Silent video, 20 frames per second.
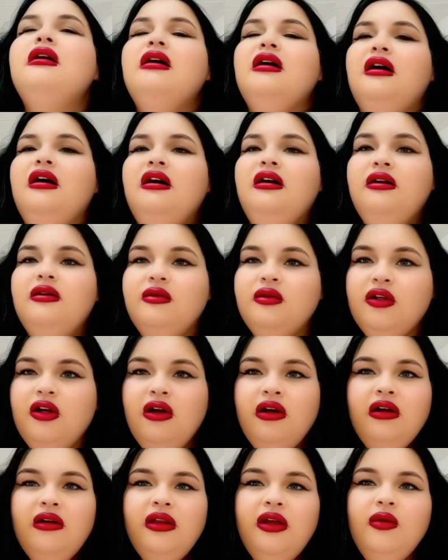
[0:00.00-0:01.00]

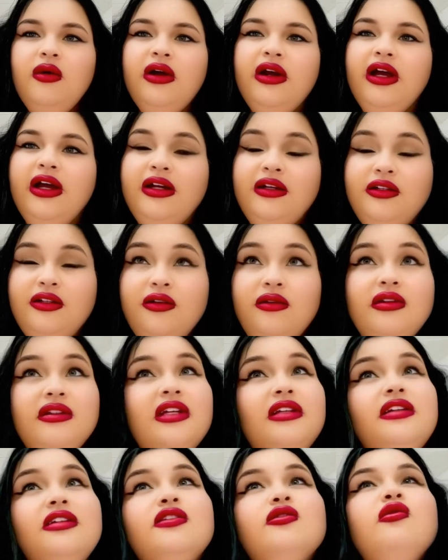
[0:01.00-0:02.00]
Currently what I do is I
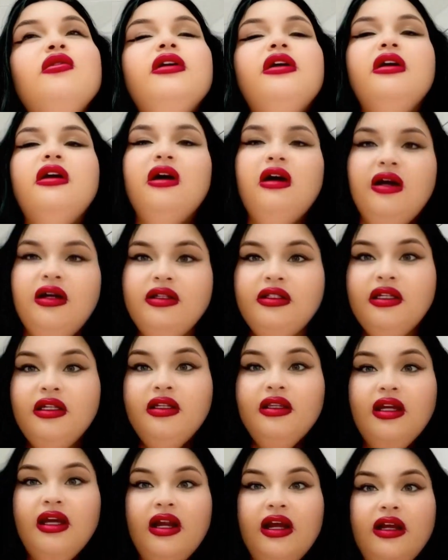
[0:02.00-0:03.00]
just create content
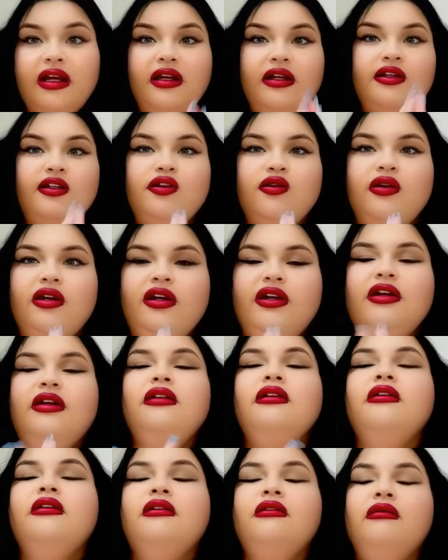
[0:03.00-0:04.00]
that I enjoy
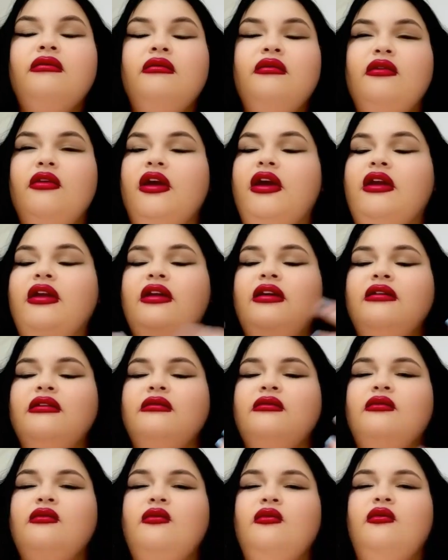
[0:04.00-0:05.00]

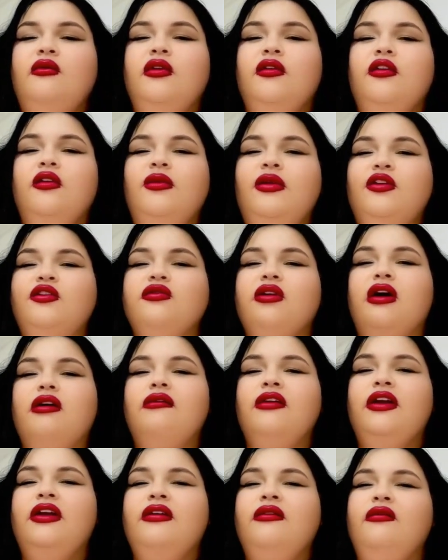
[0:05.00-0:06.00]
creating, whether it be
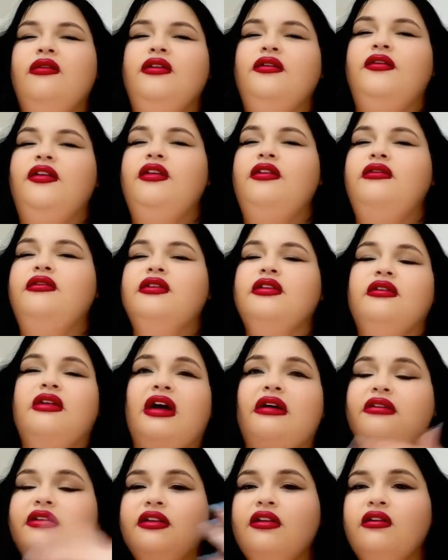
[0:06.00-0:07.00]
traveling, reviews, or
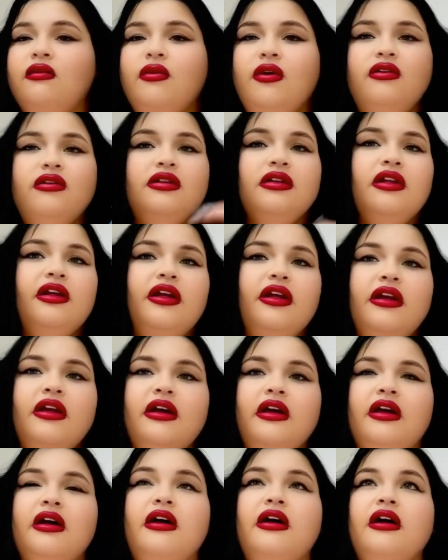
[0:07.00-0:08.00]
lifestyle
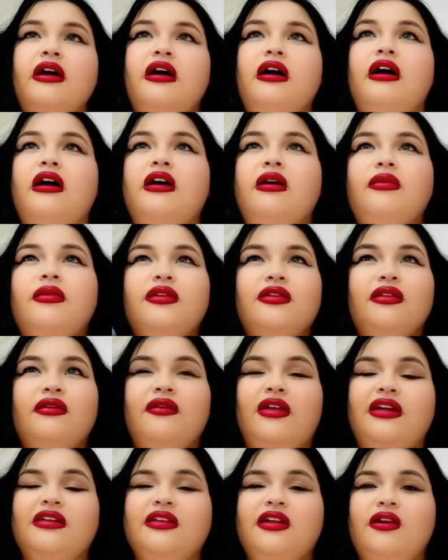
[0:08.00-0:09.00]
mostly. So if
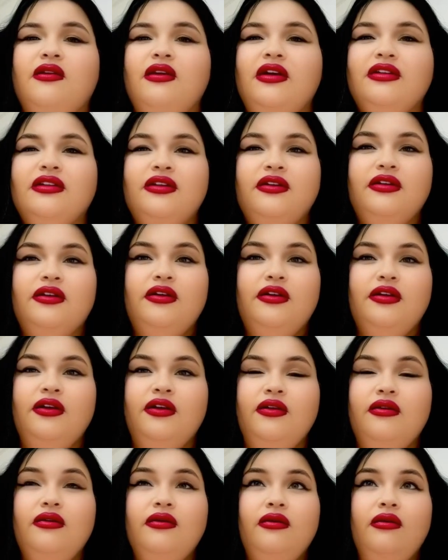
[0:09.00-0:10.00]
that's interesting to
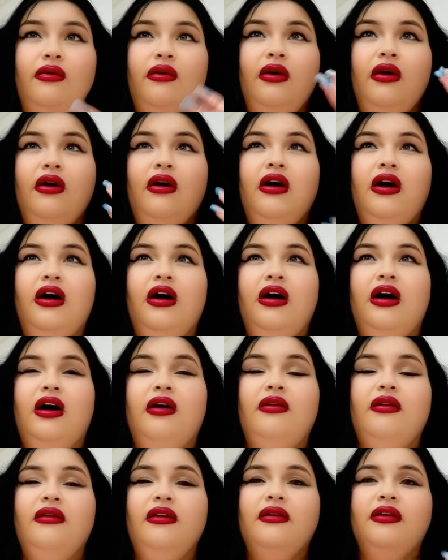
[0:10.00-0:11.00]
you, I
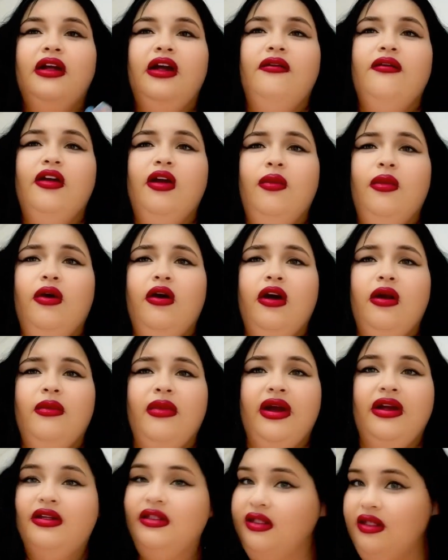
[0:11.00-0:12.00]
would love to have you a part of
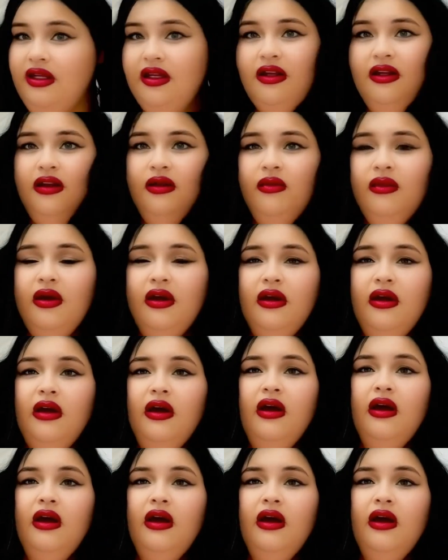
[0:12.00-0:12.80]
my team.